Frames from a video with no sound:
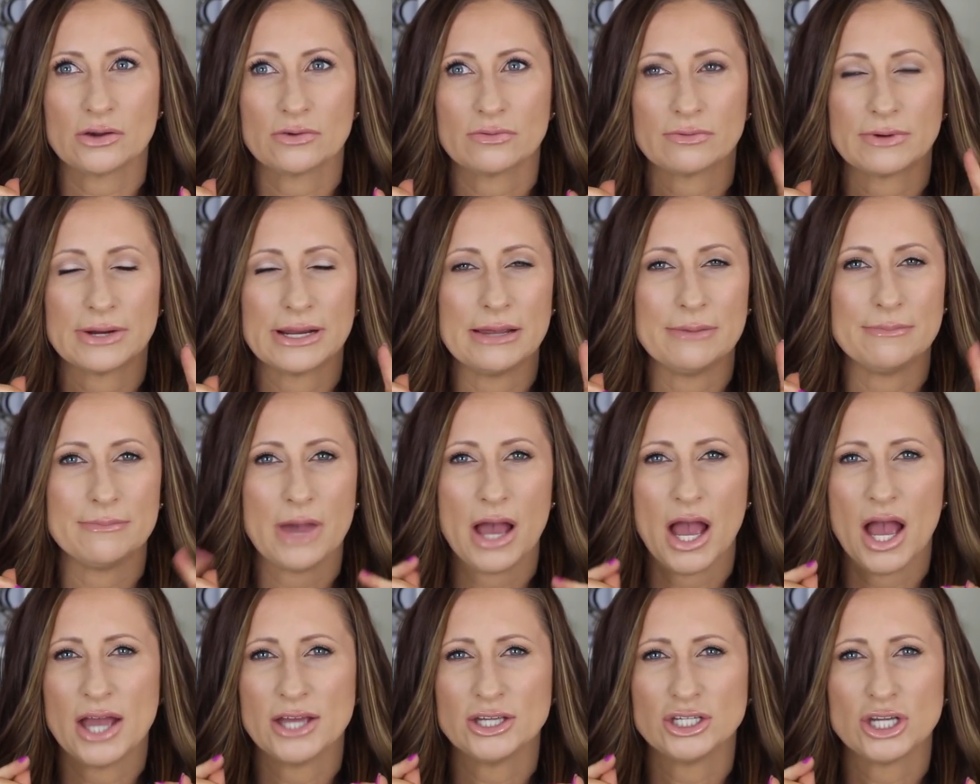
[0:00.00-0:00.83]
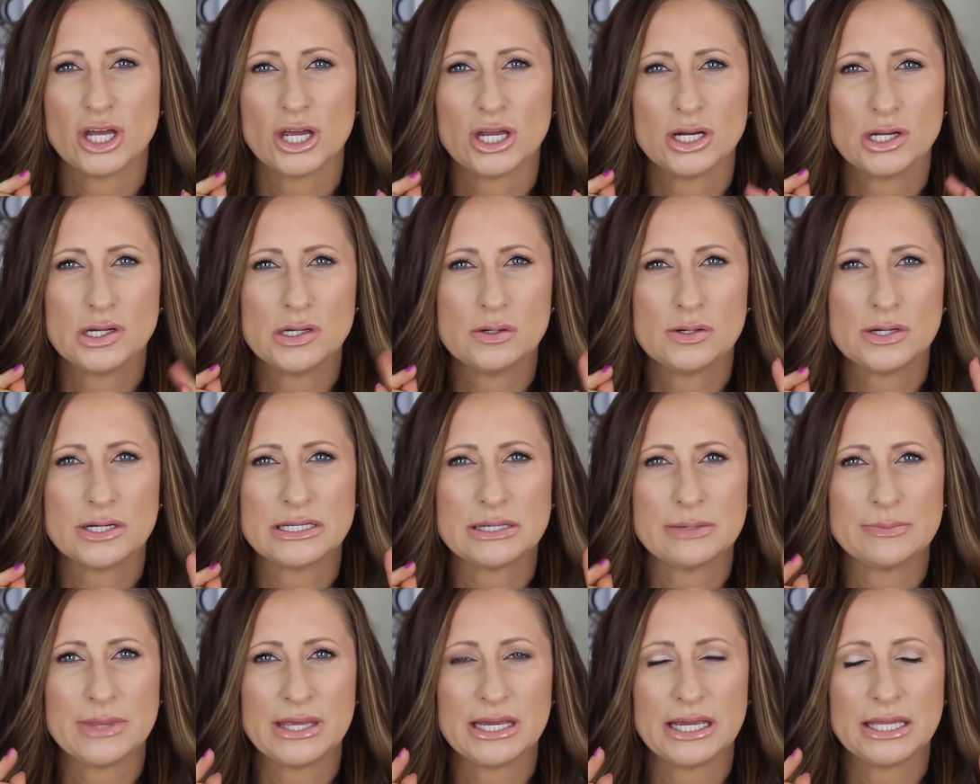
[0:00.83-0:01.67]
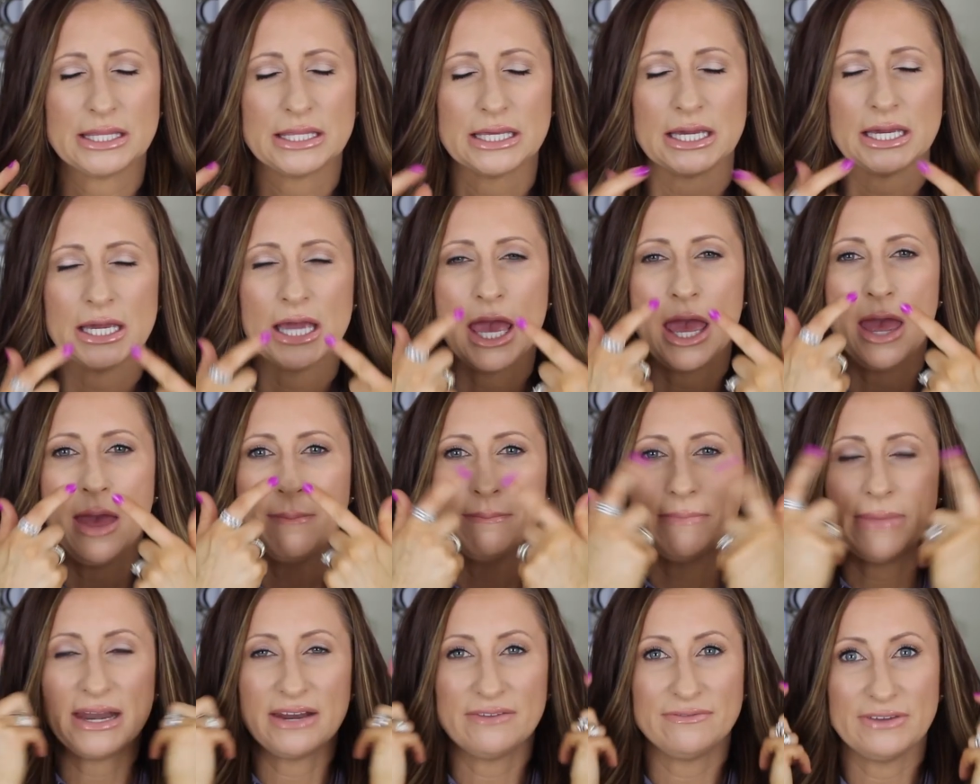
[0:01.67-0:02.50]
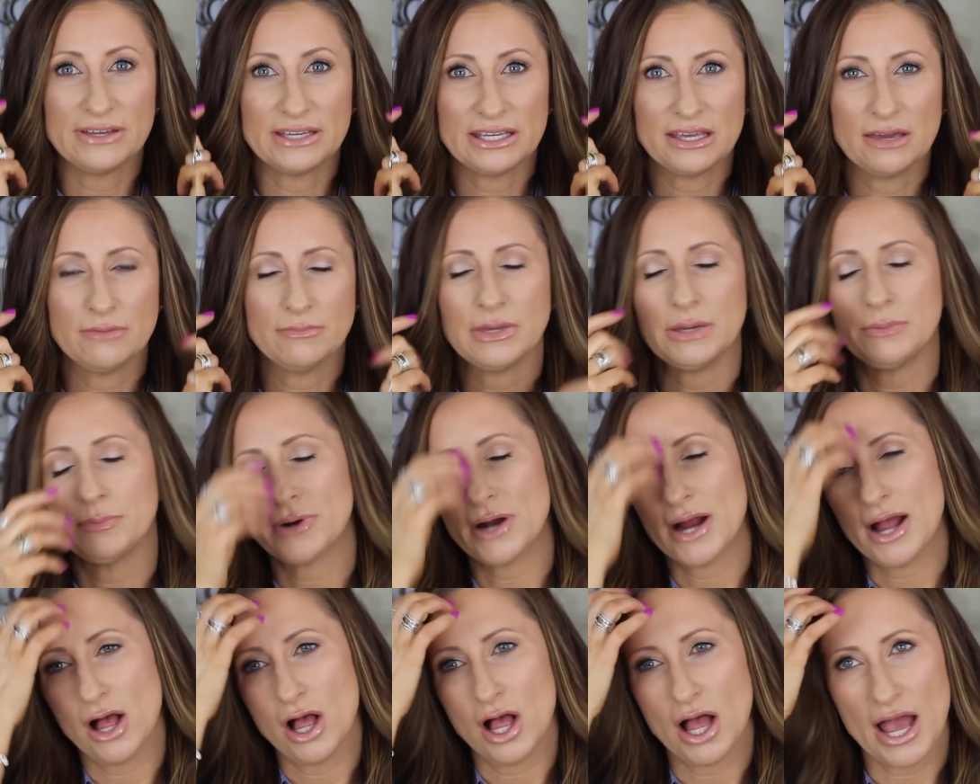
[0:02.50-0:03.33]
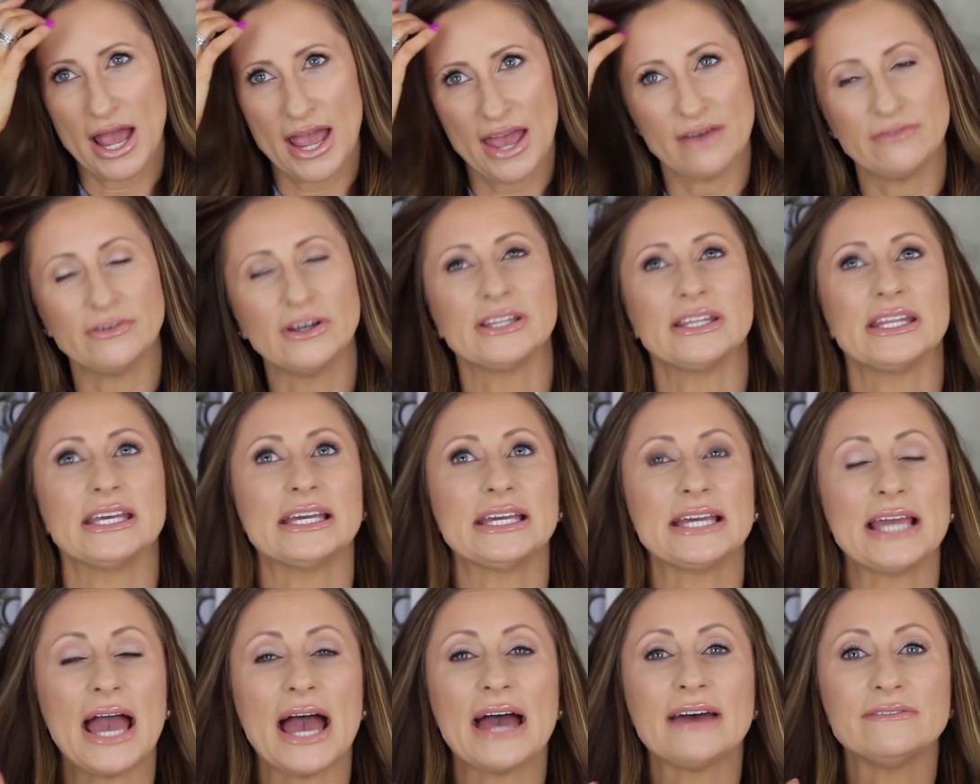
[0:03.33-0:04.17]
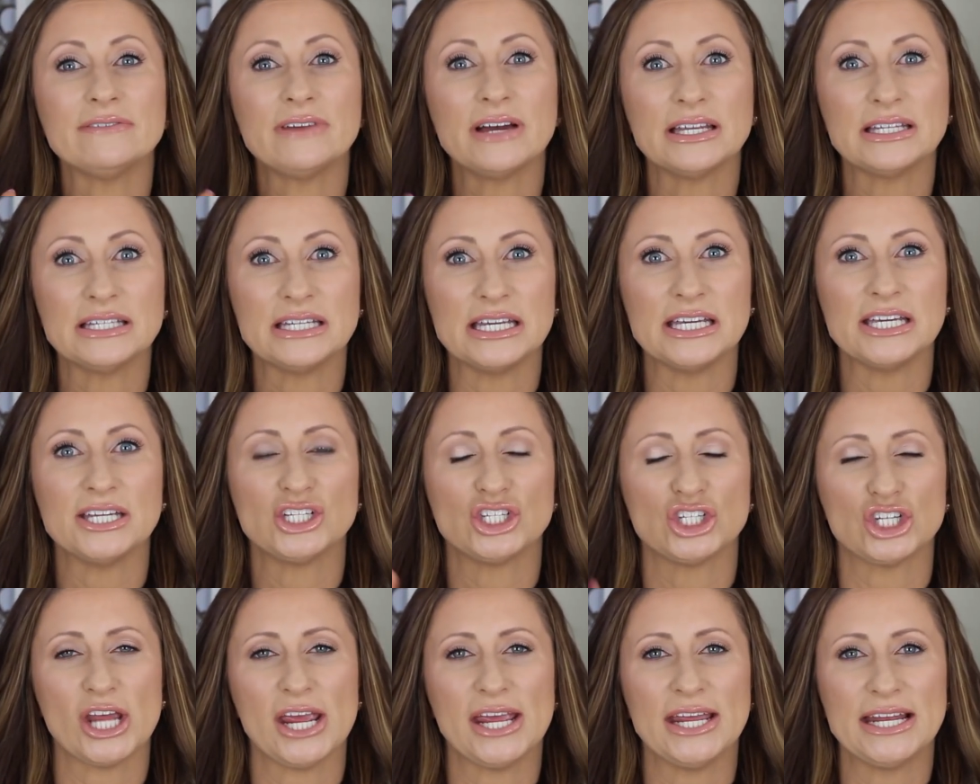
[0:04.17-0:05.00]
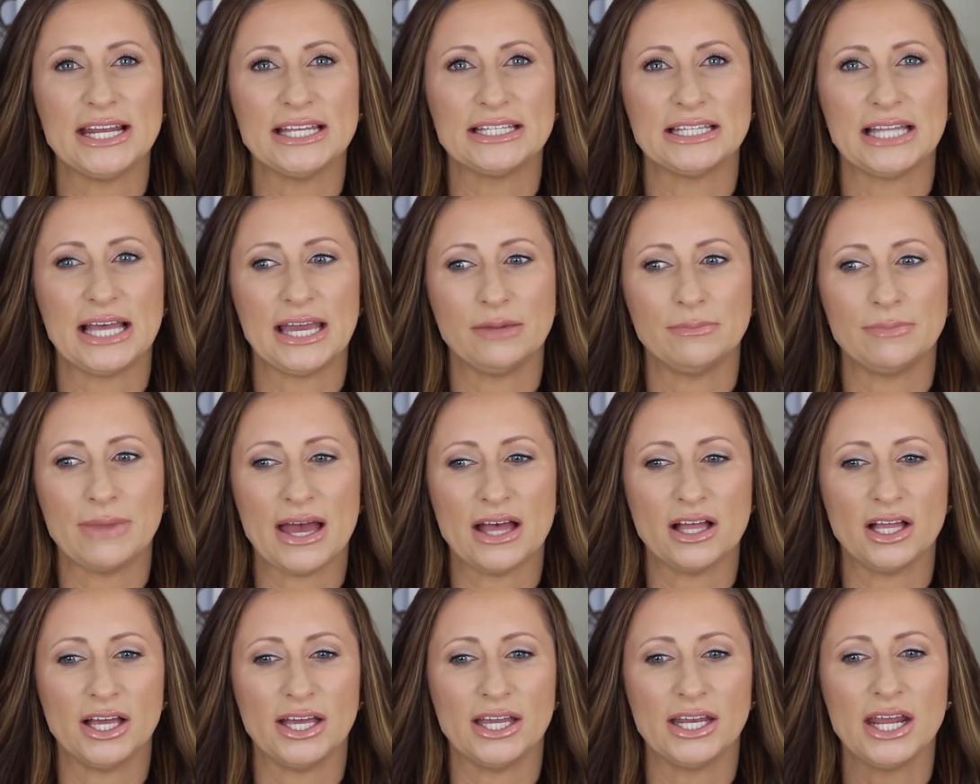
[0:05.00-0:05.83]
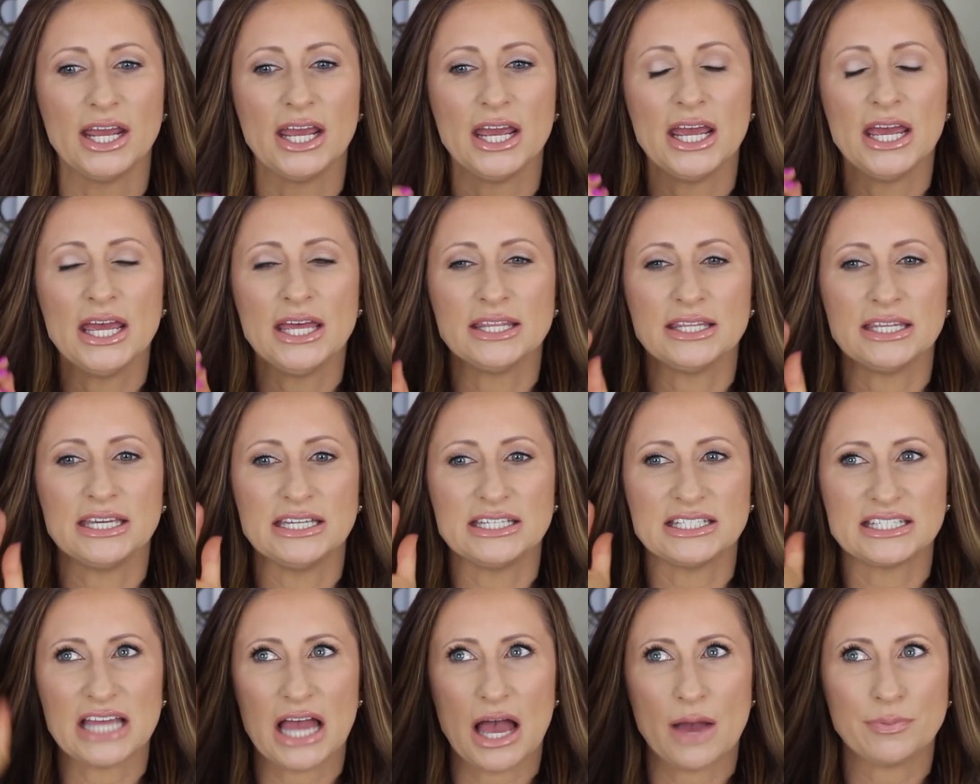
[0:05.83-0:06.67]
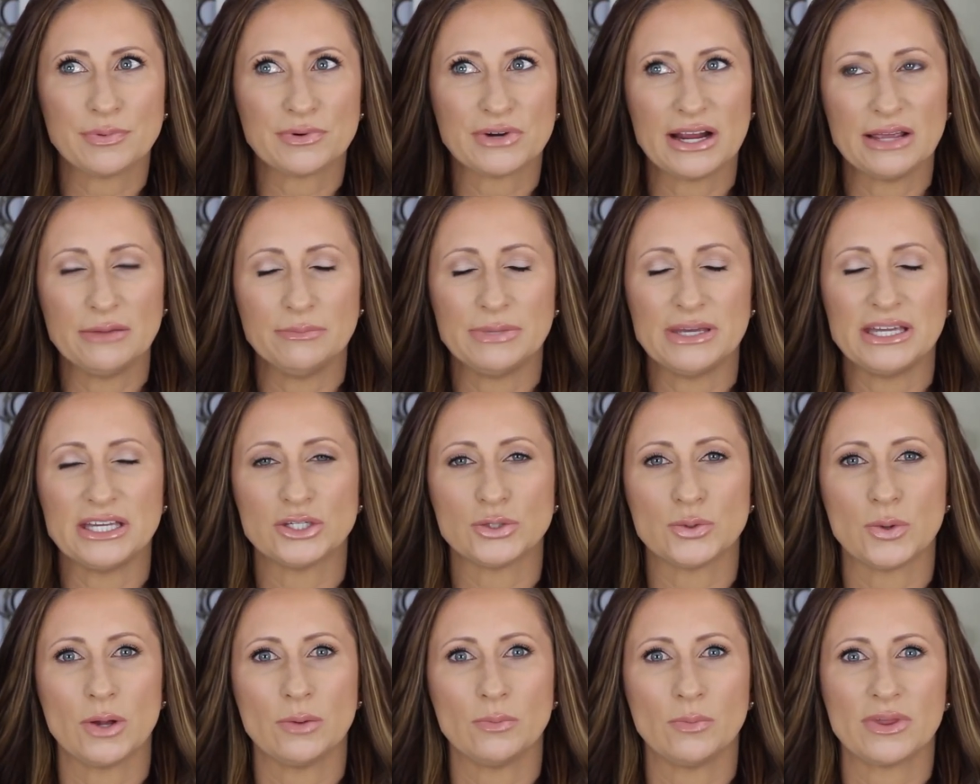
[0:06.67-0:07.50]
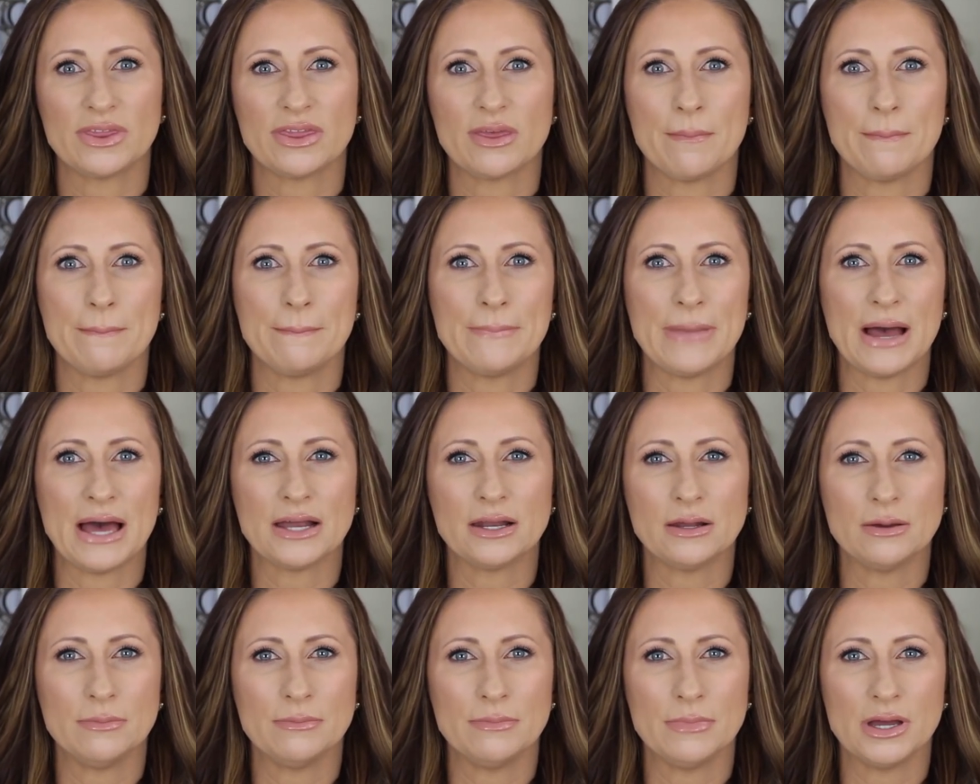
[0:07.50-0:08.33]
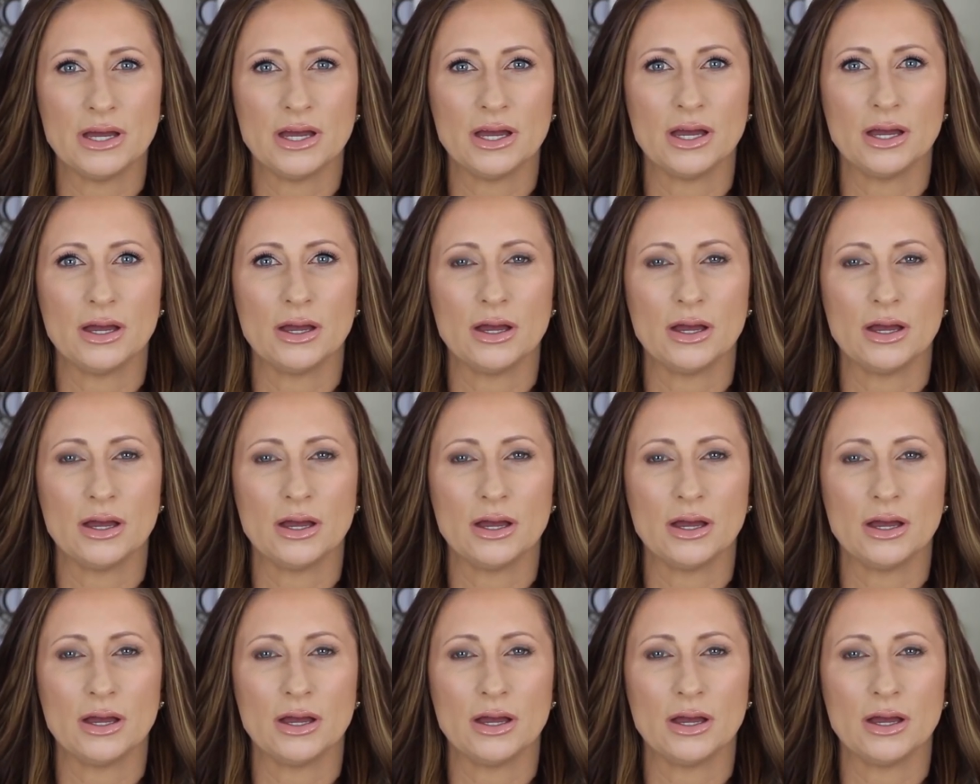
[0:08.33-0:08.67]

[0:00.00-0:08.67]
cream eyeshadow or something, I think. Benefit Gimme Brow. I have on the Kat Von D Shade and Light Palette, the top right peach one with the bottom